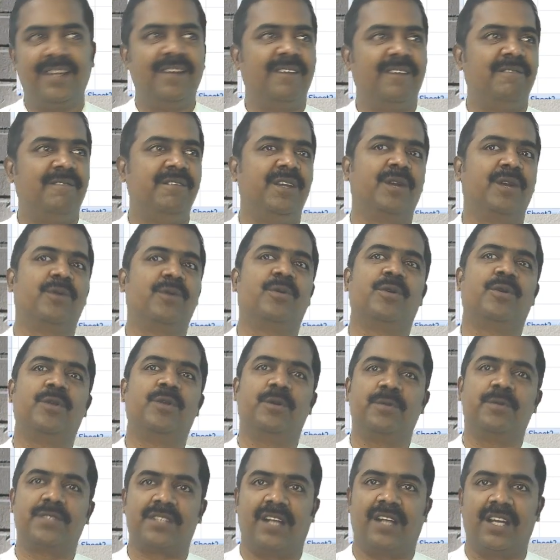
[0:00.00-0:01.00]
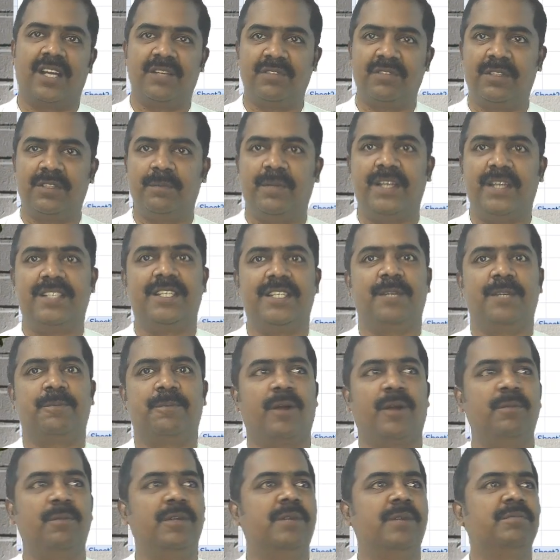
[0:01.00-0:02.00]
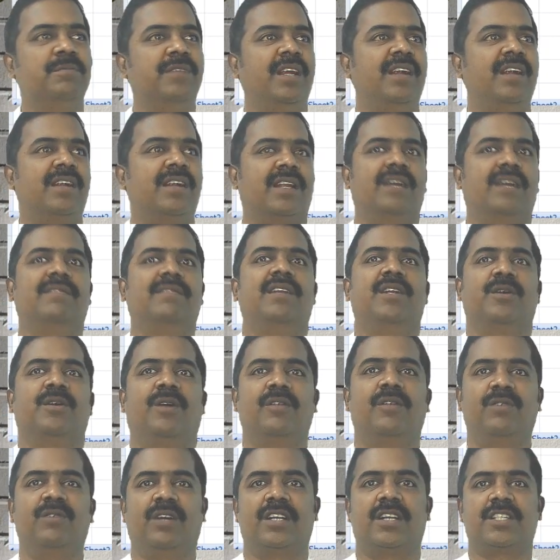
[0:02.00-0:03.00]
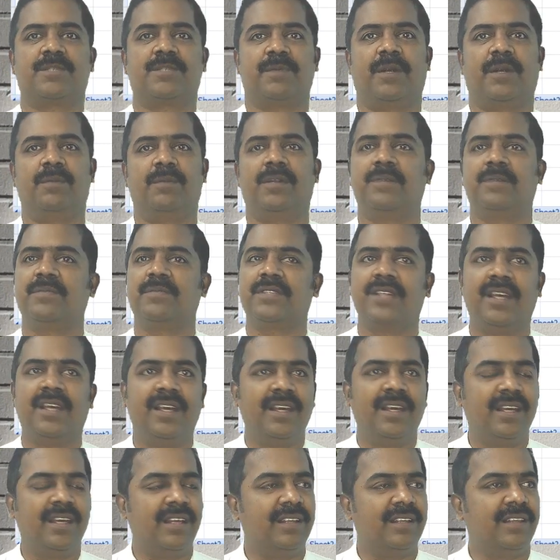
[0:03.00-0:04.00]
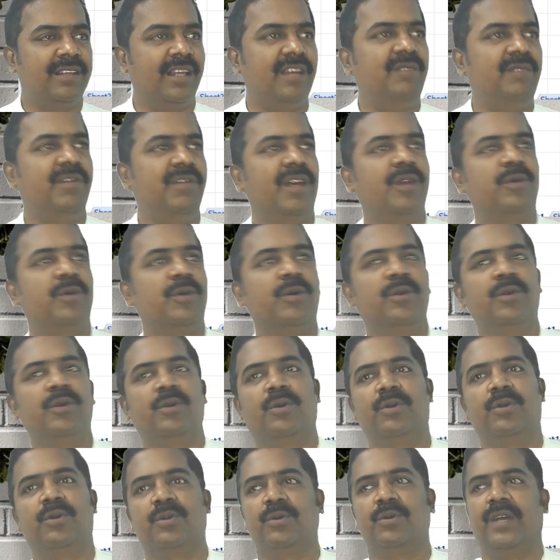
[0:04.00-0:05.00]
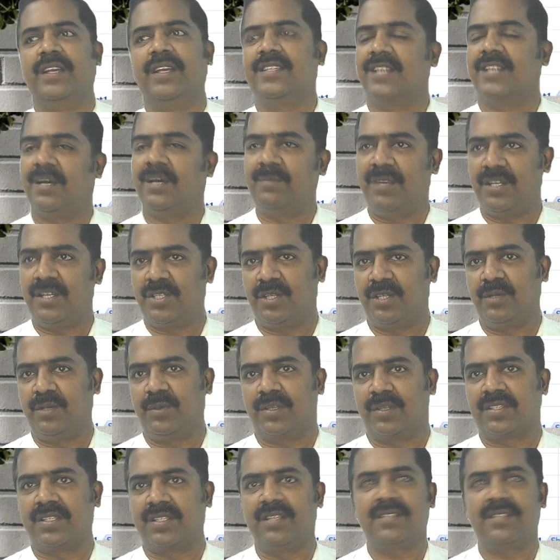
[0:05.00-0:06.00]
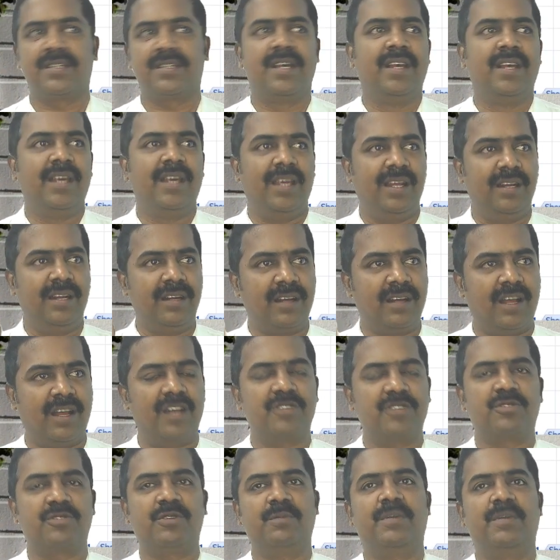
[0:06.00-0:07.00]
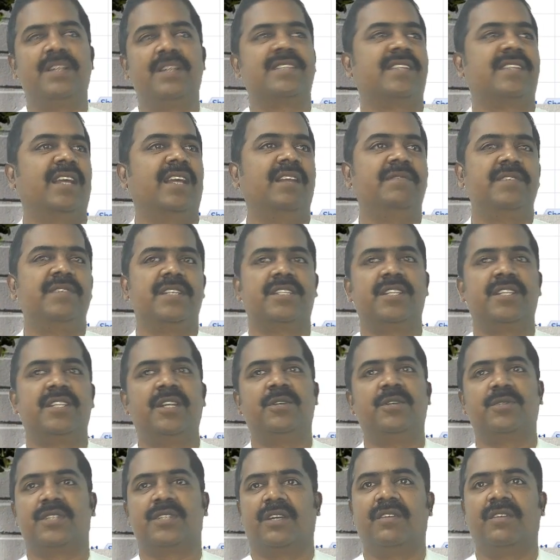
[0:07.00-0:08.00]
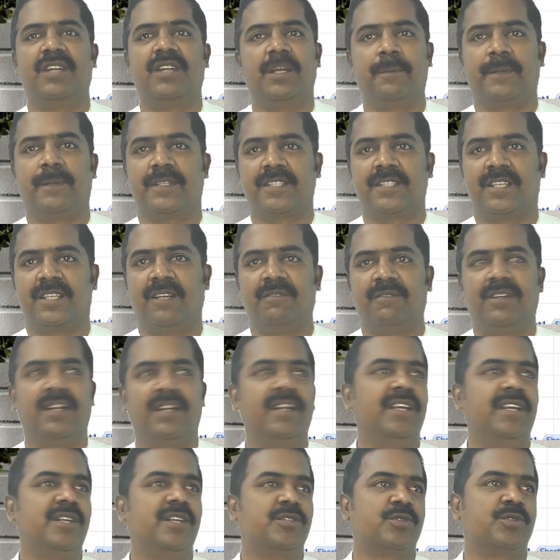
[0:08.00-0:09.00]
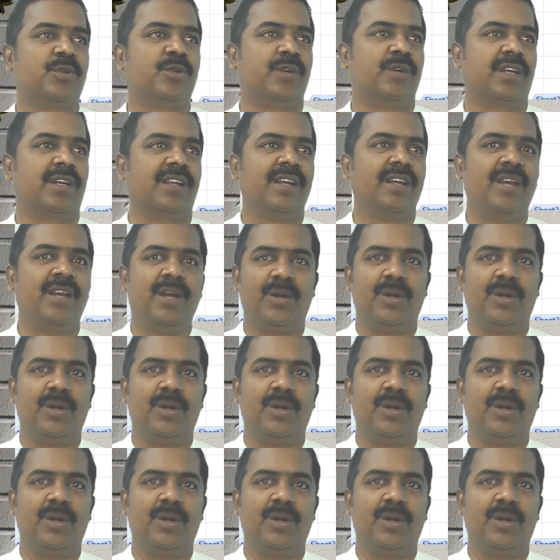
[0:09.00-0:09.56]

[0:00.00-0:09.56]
We are going to start with basic problem, then travel to advanced problems. Then we are going to go to examination questions. In classroom itself, 60 to 70% of learning is over.